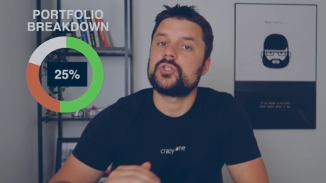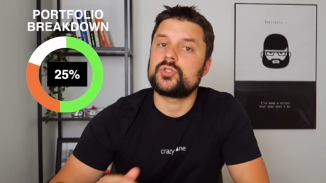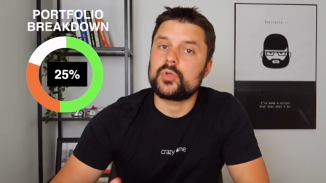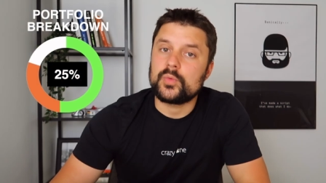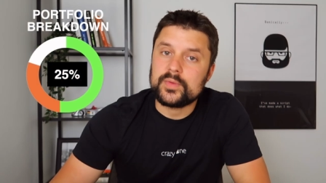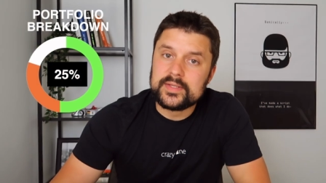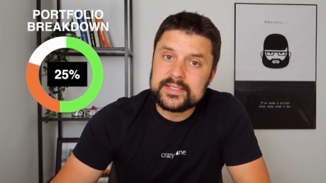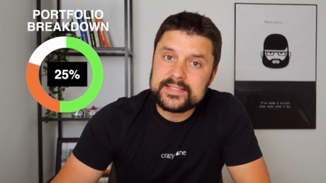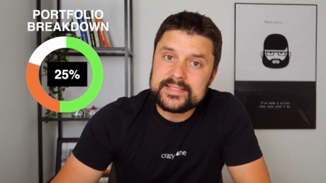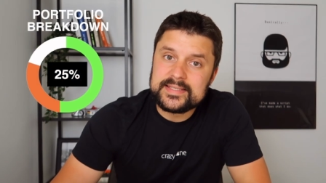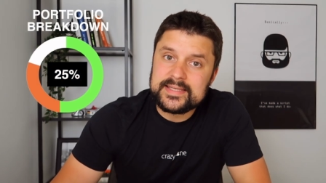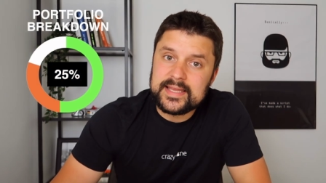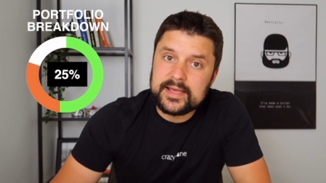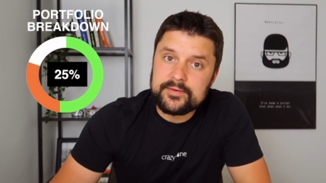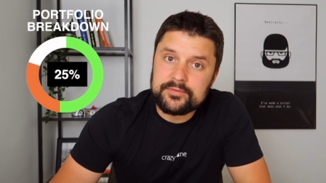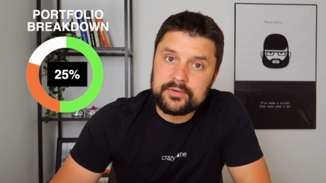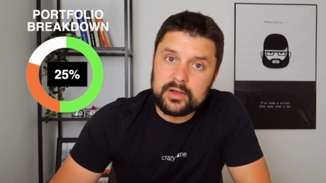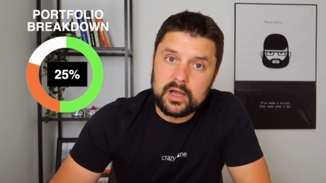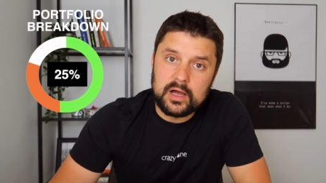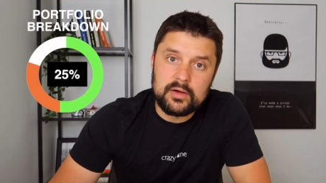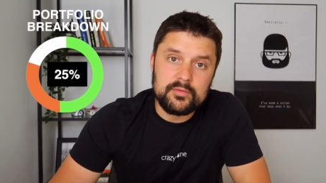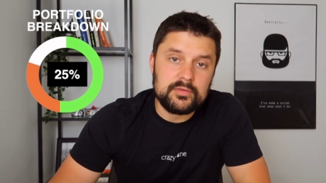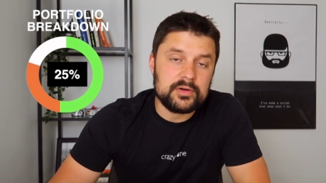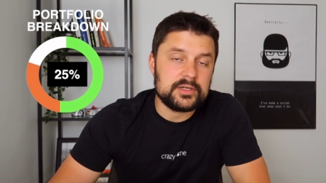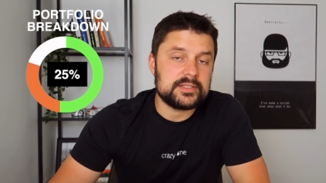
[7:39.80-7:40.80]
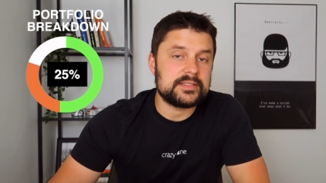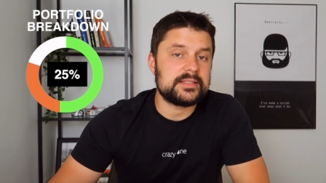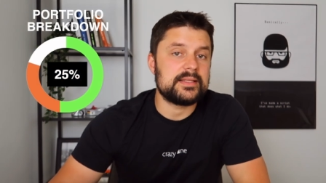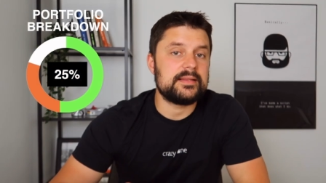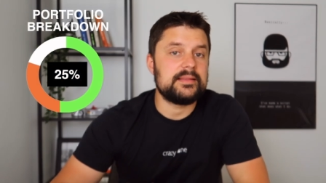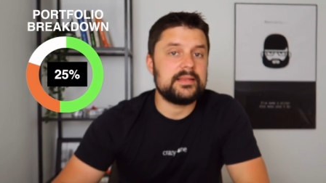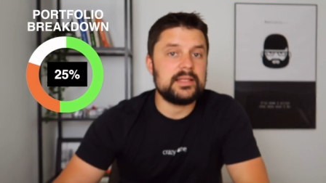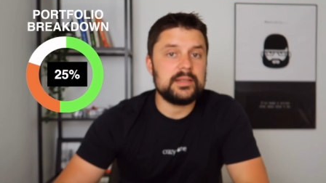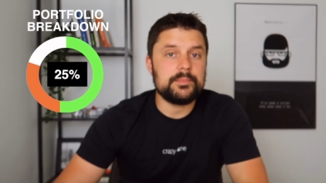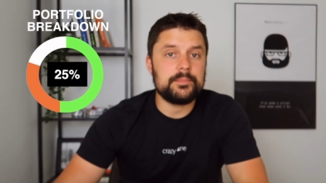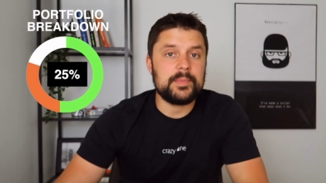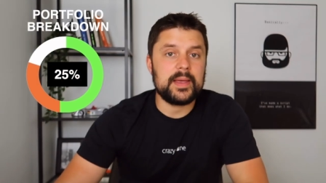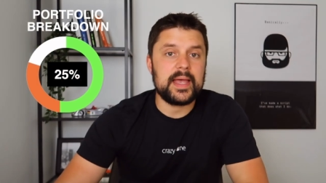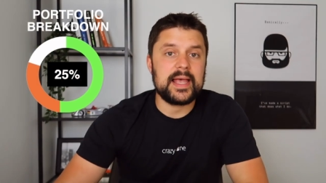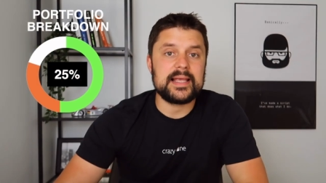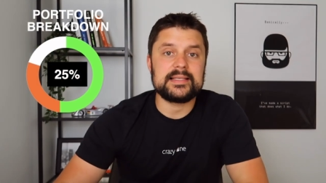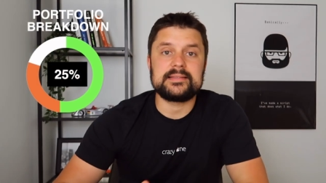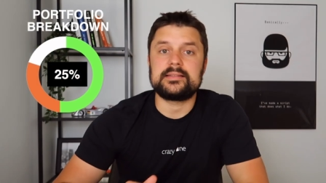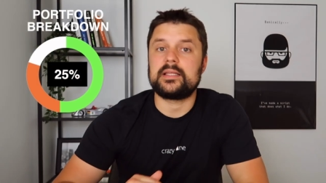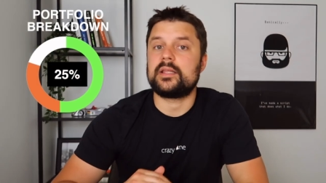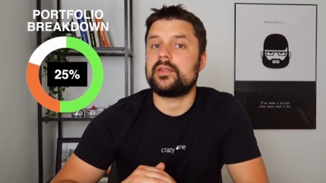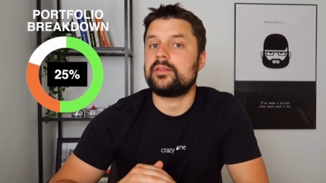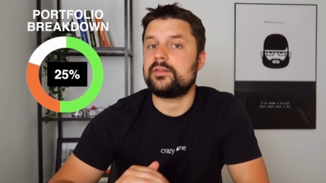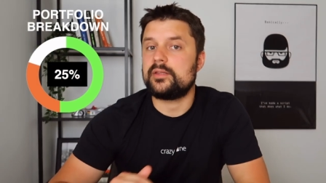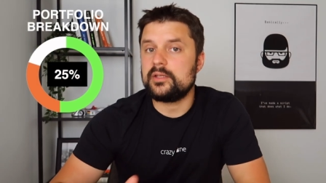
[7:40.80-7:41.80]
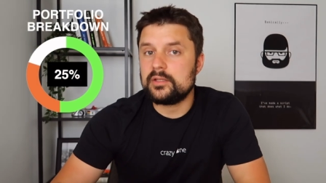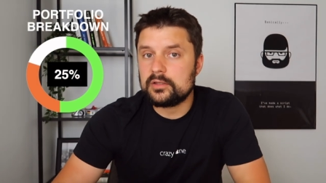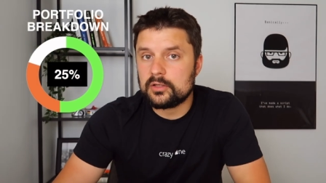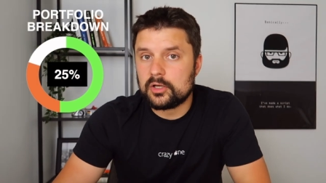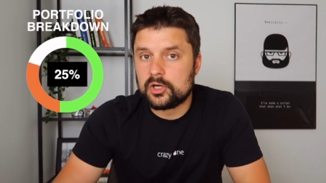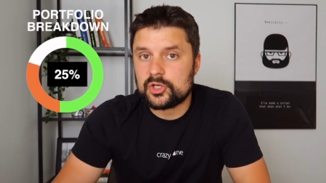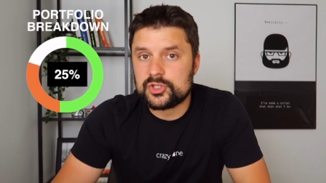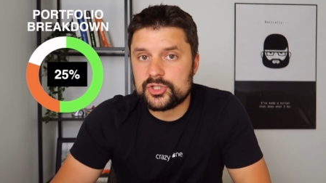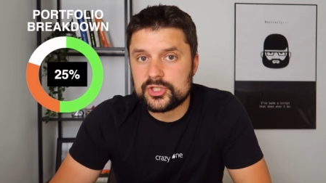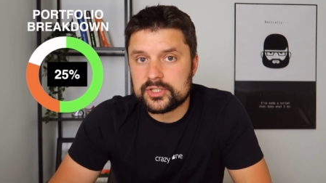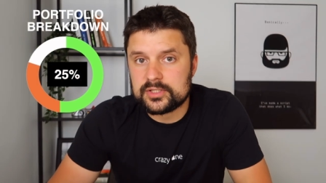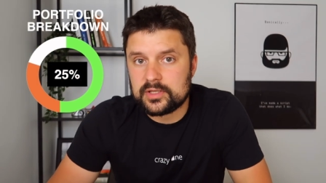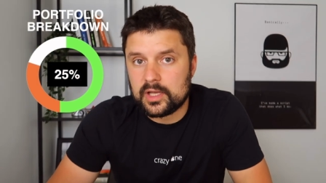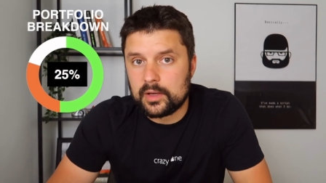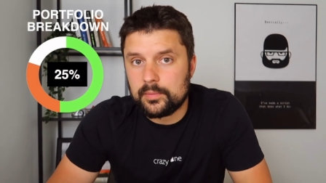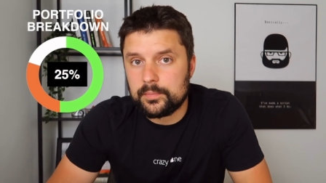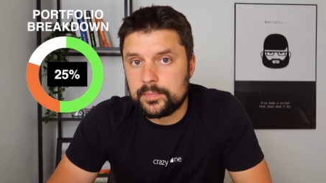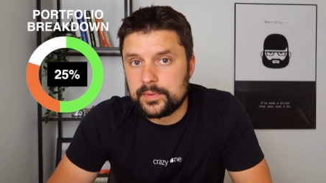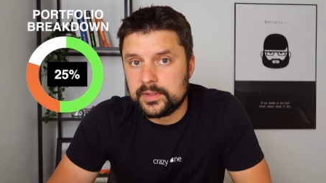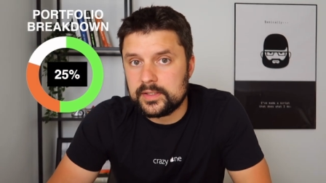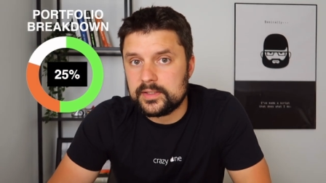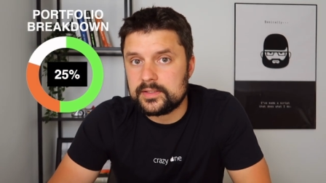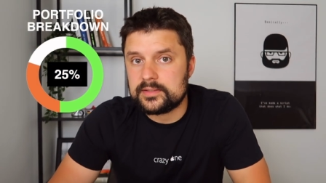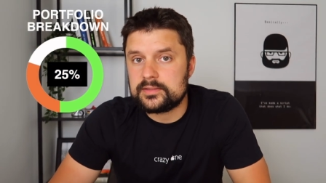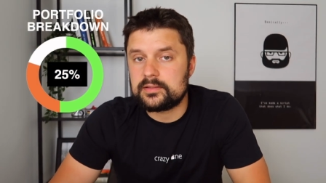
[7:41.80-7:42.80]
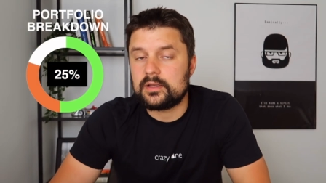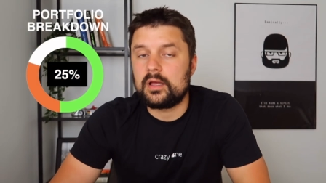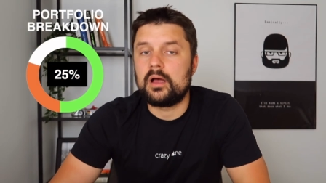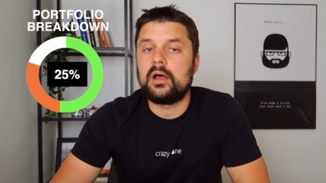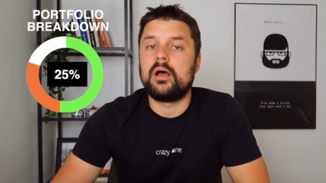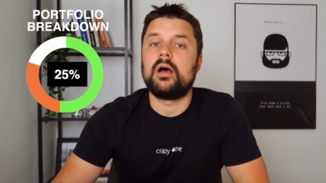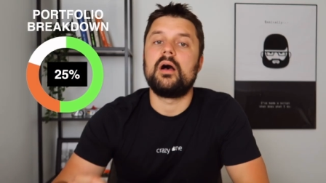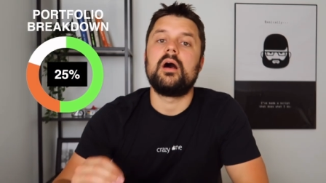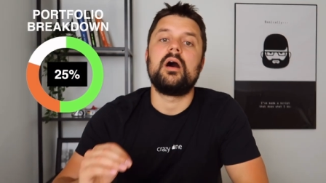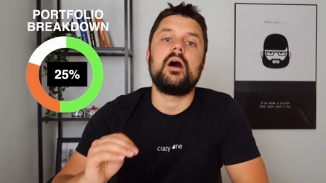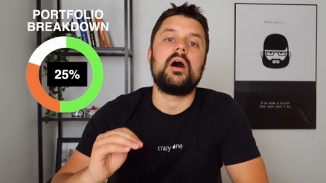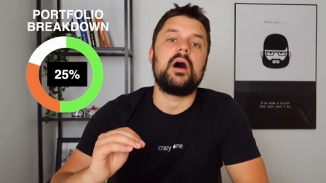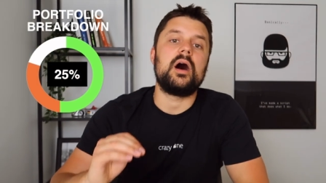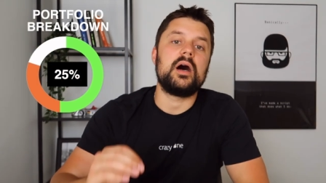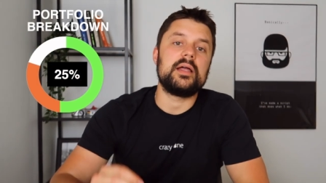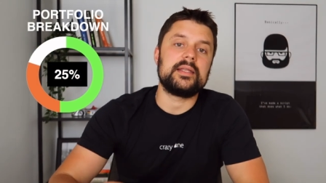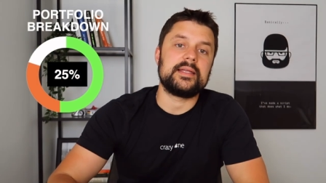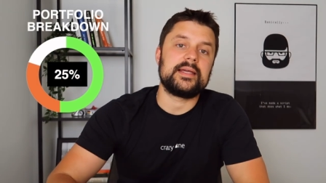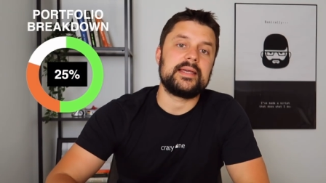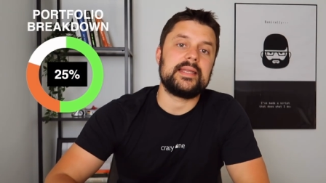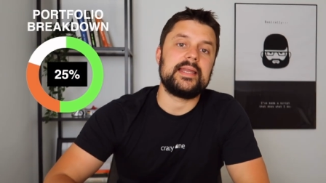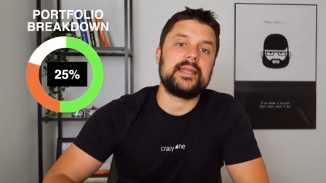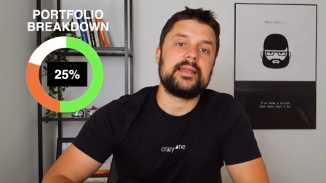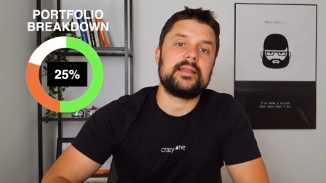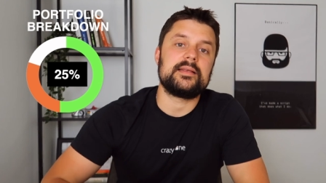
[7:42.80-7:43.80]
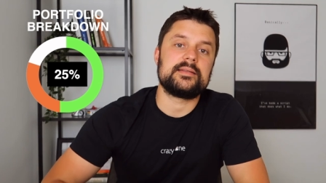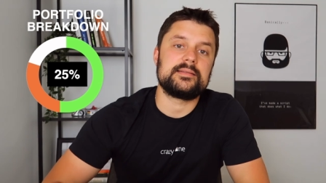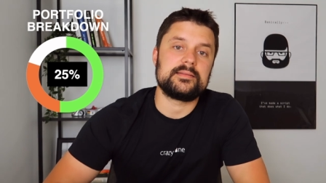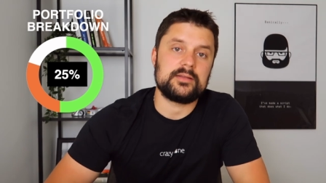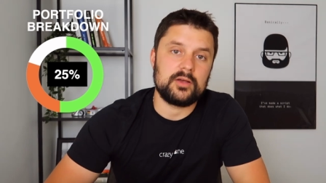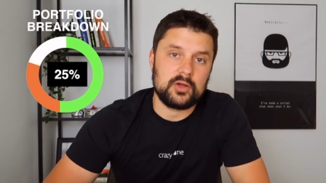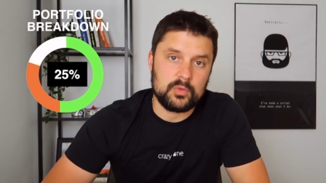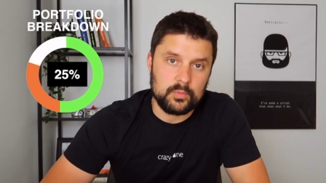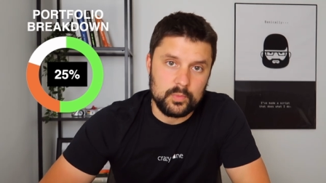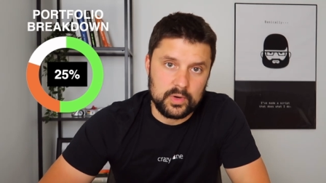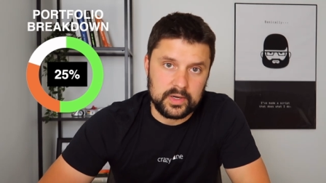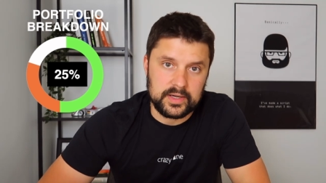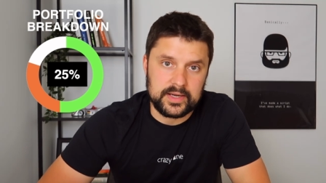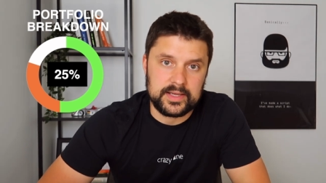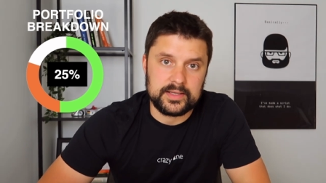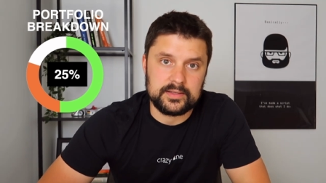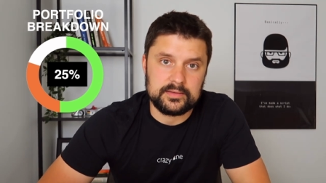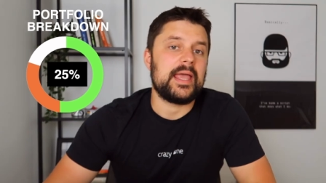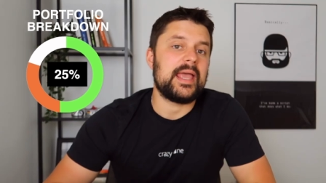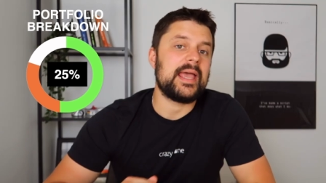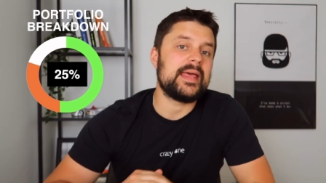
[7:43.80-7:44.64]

So this E T F covers the best and the largest companies on the Canadian stock market.